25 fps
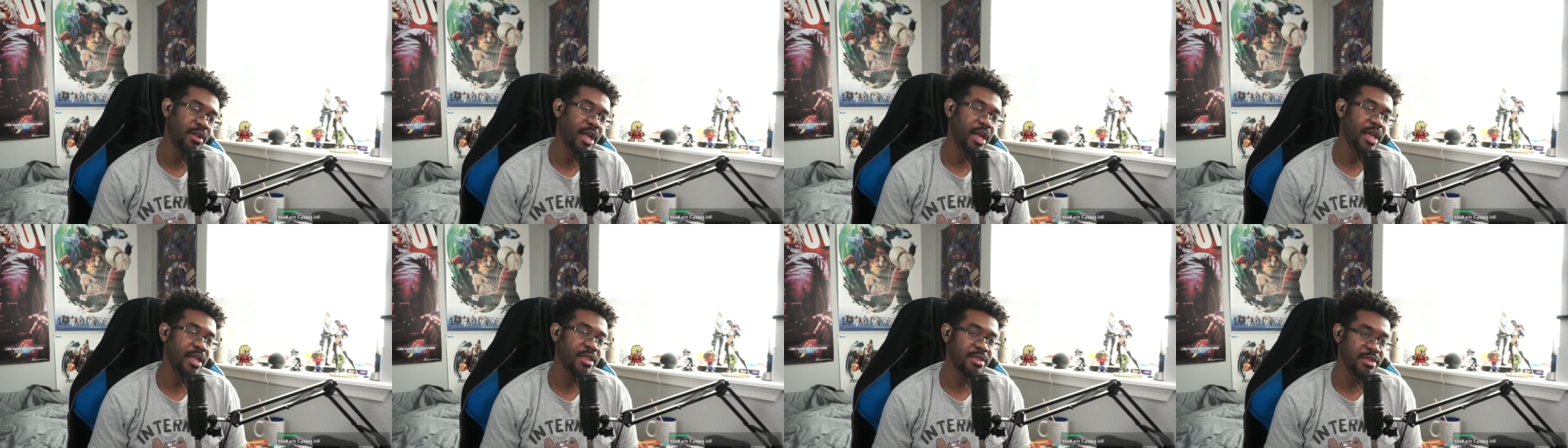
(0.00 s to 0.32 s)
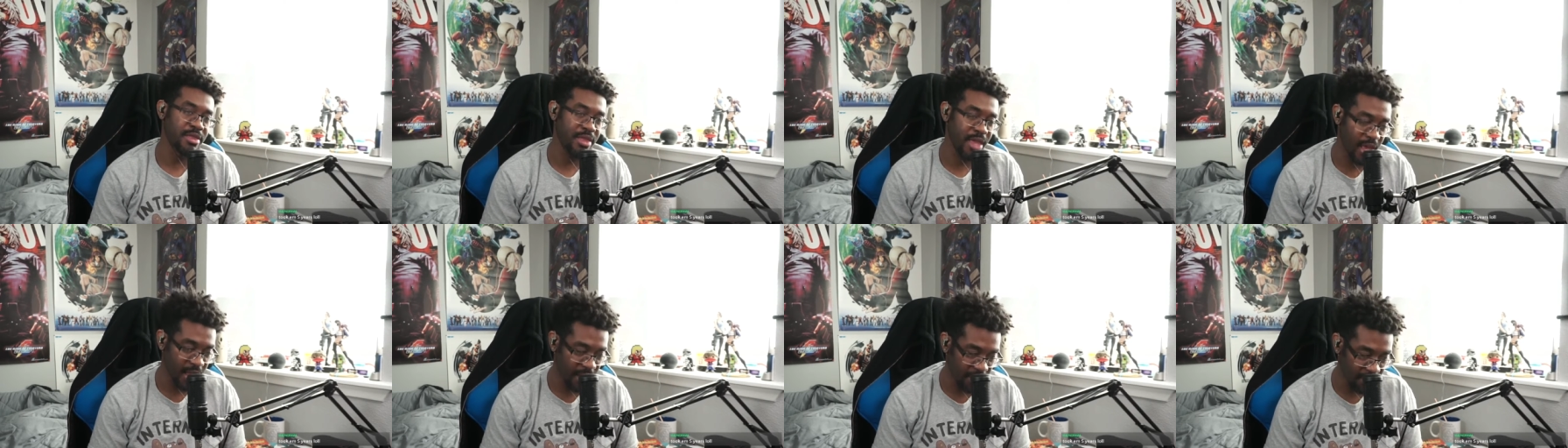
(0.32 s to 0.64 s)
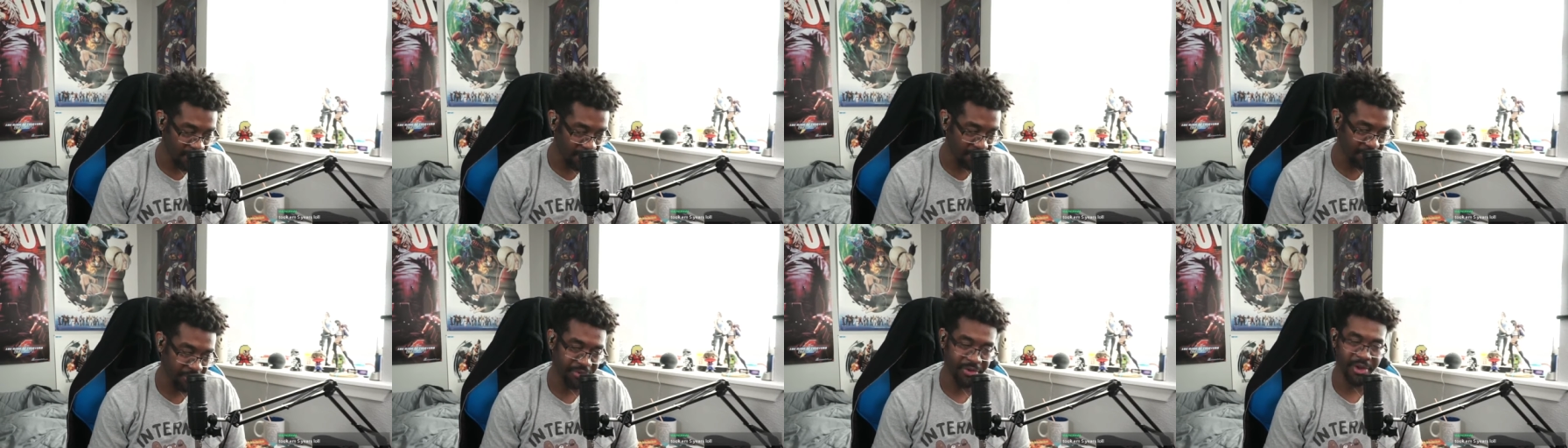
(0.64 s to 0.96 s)
and then
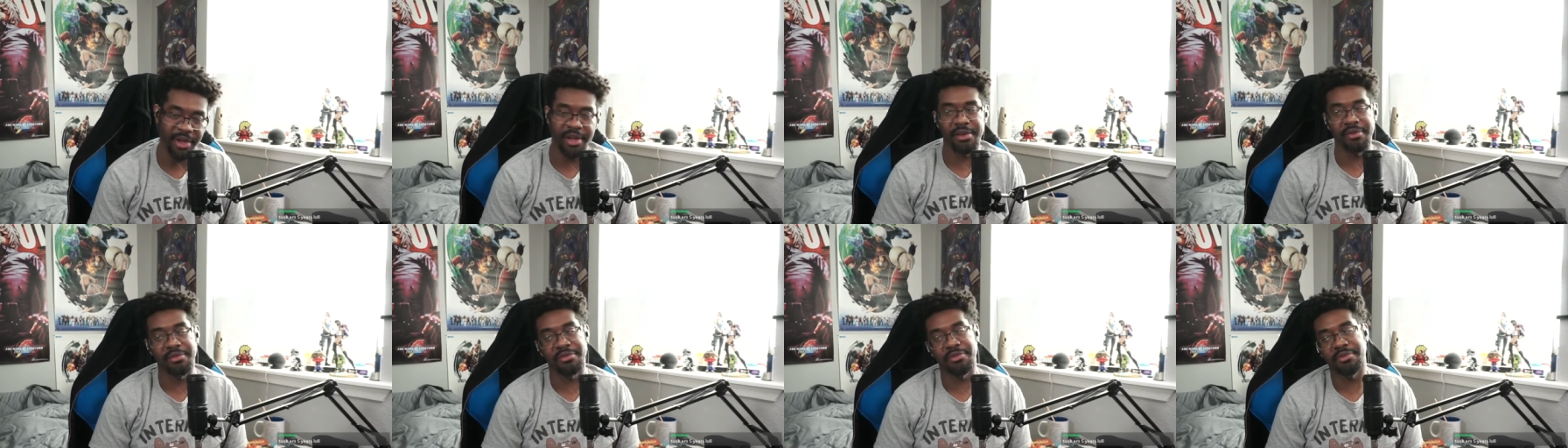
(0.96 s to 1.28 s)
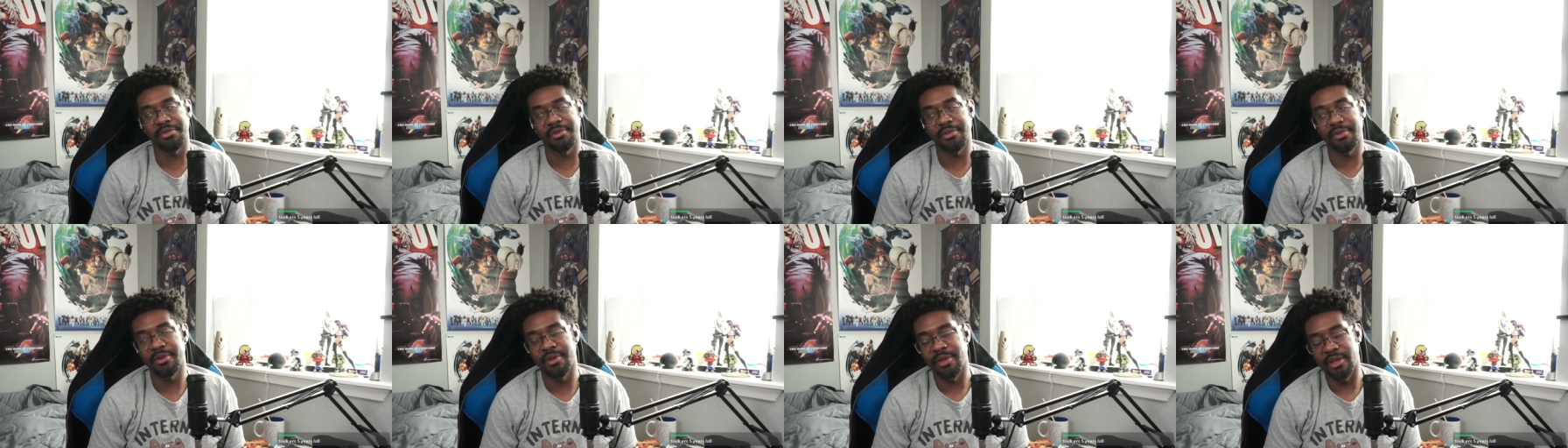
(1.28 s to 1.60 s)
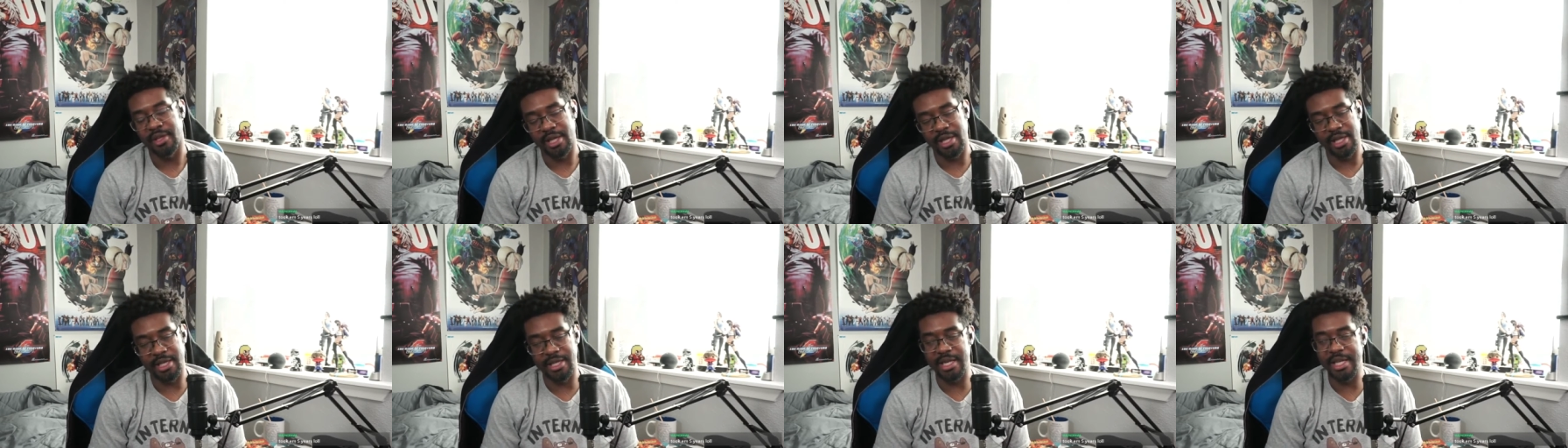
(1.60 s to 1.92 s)
go to five.
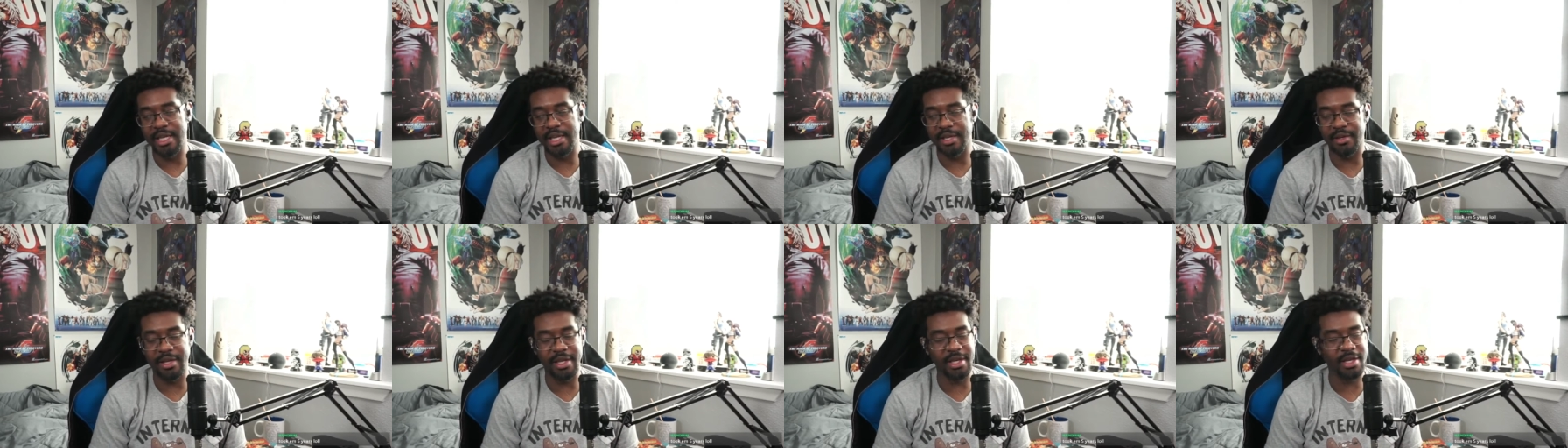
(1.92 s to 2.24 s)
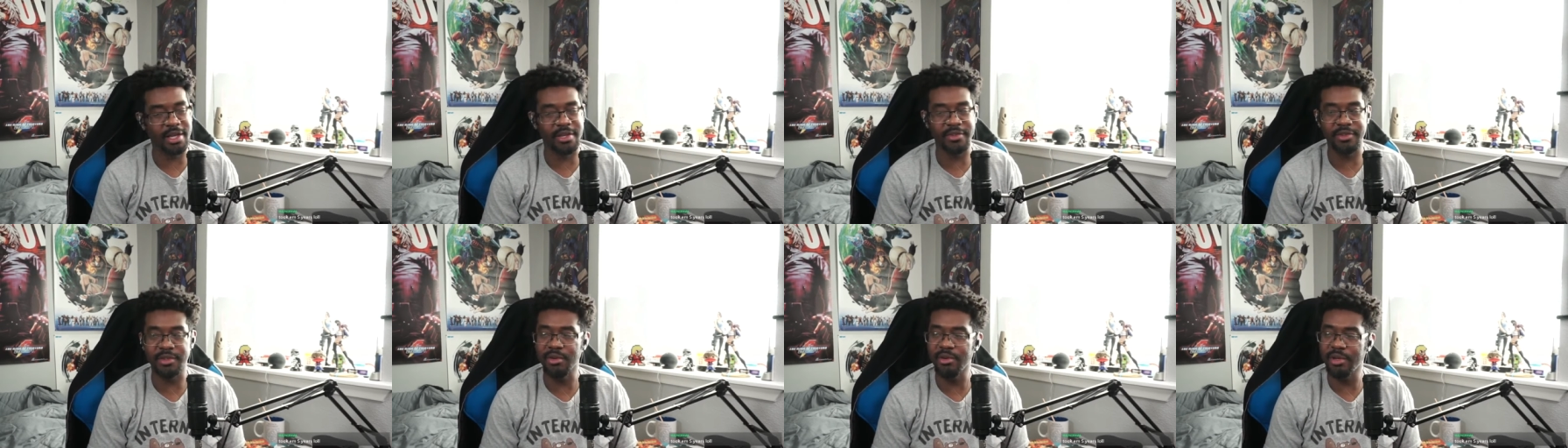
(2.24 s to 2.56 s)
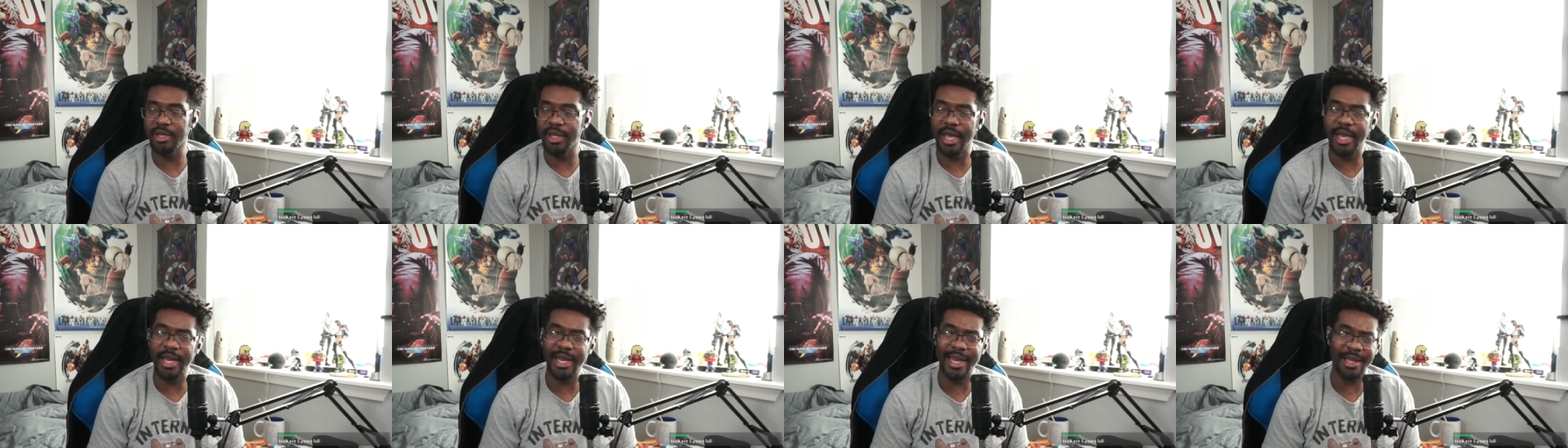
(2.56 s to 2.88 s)
It needed because it
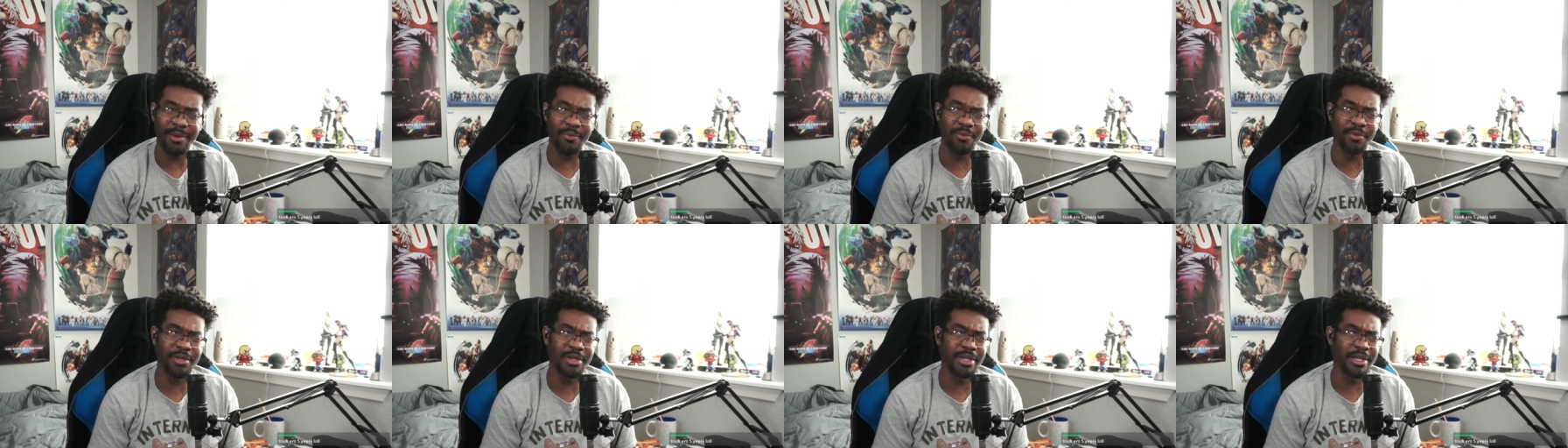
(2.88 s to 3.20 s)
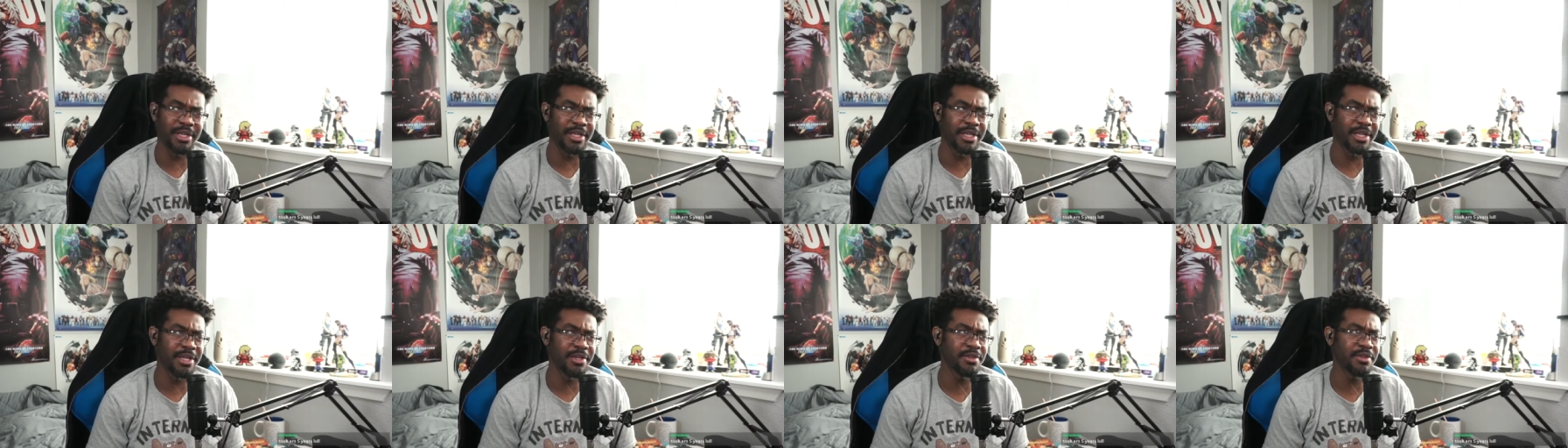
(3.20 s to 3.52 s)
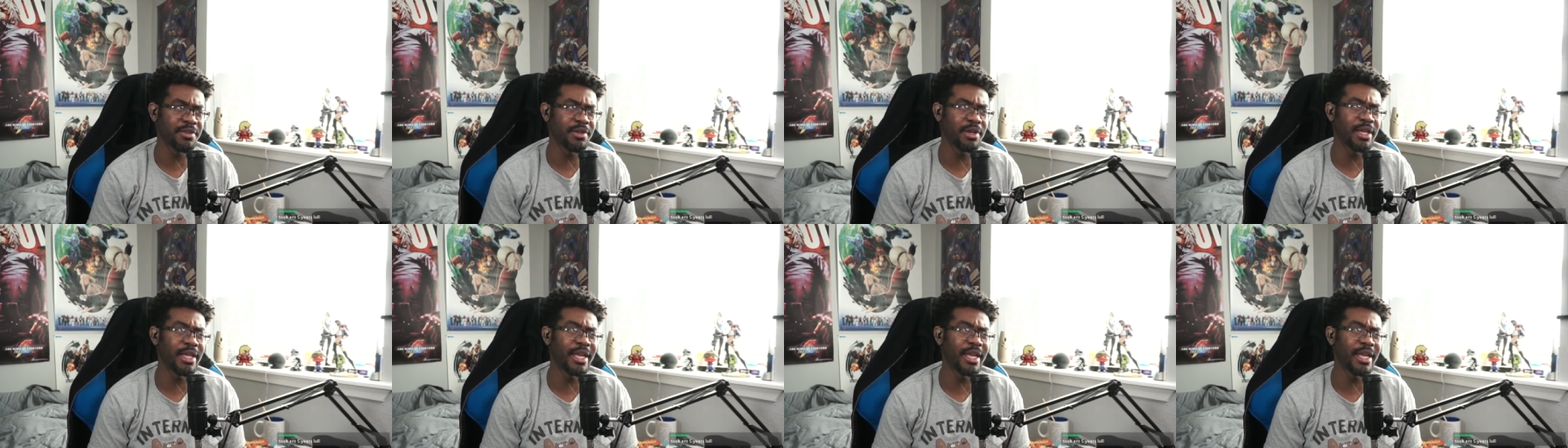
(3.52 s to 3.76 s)
only had like what a year.